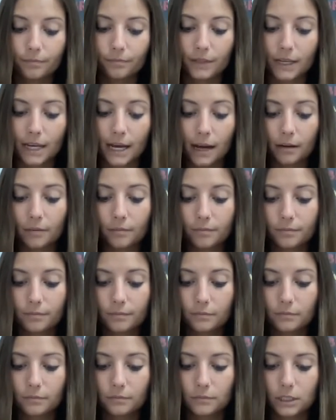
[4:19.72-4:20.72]
Yeah.
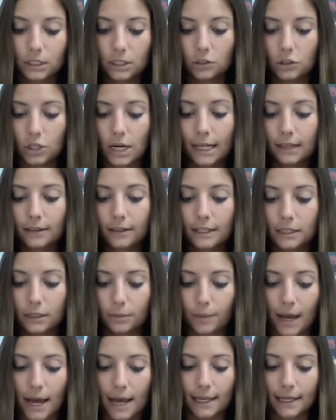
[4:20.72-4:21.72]
Jack
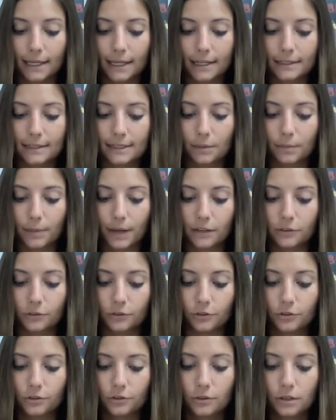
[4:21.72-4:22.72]
leaned back against the
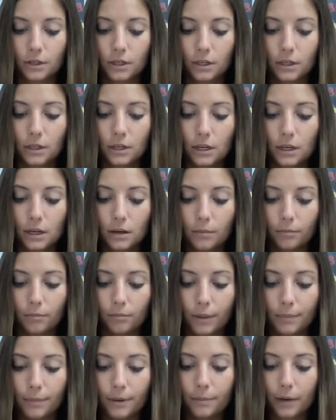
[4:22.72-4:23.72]
bench.
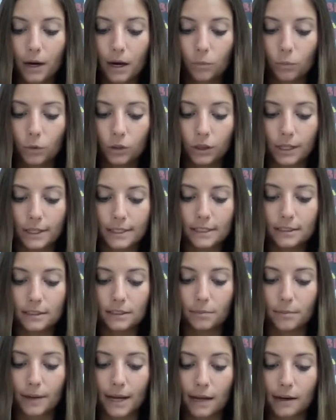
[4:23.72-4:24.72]
Maybe Mom would listen
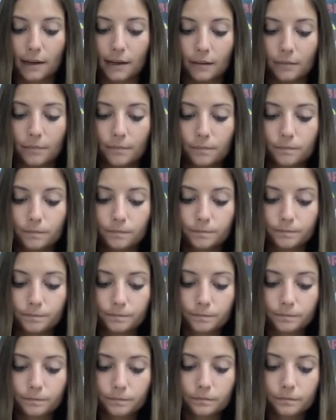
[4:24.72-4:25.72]
to Maddie,
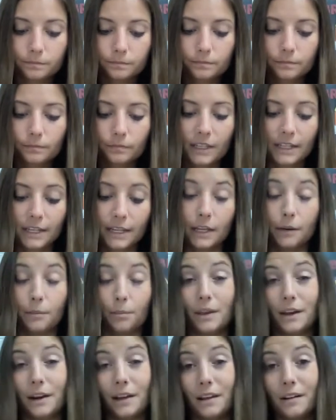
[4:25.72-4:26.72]
he
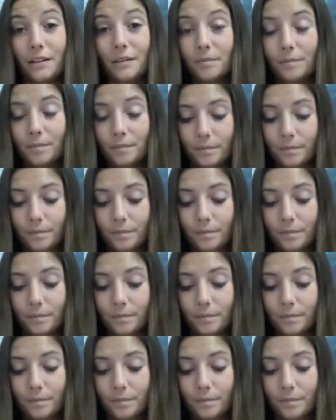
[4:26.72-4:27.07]
admitted.